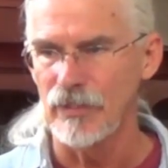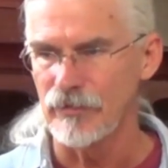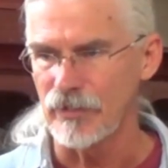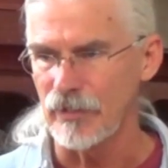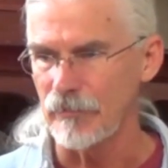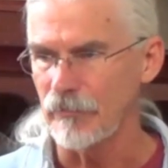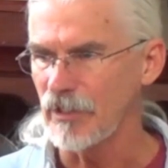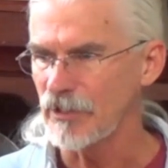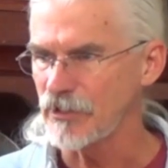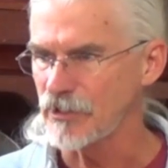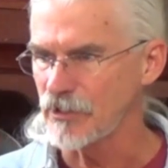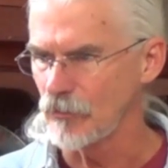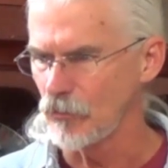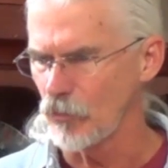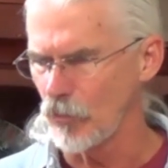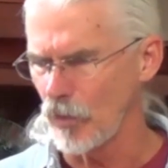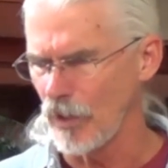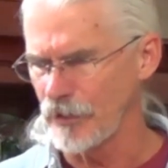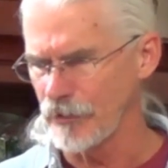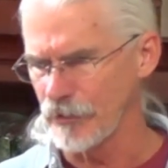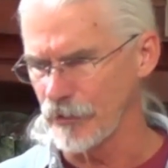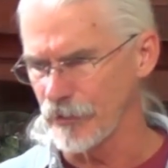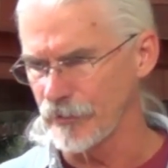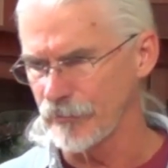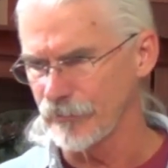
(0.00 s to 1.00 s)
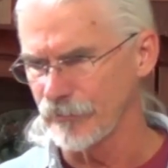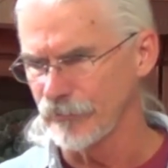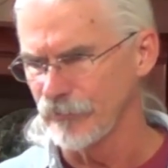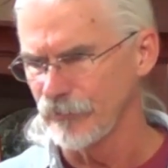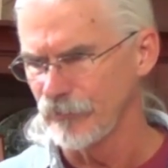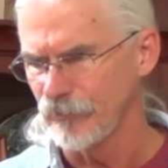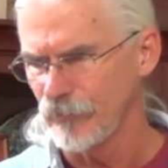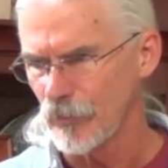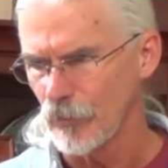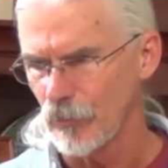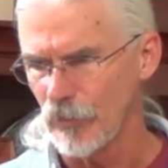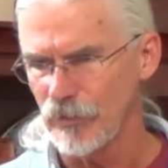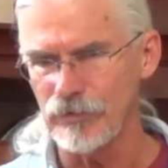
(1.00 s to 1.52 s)
They must have wondered
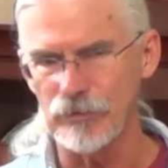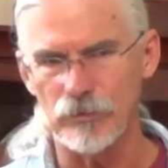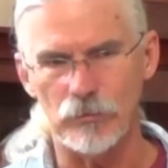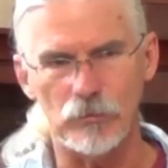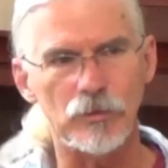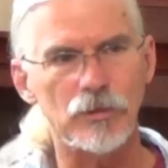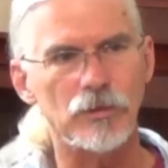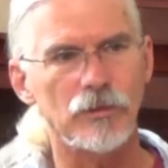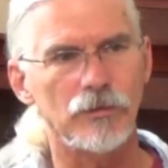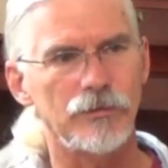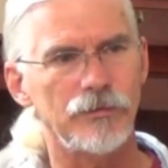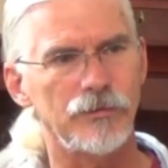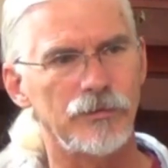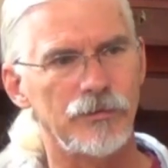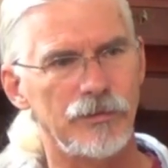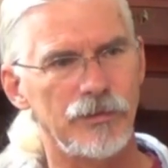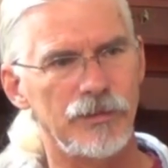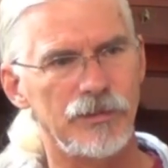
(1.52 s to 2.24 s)
what in the world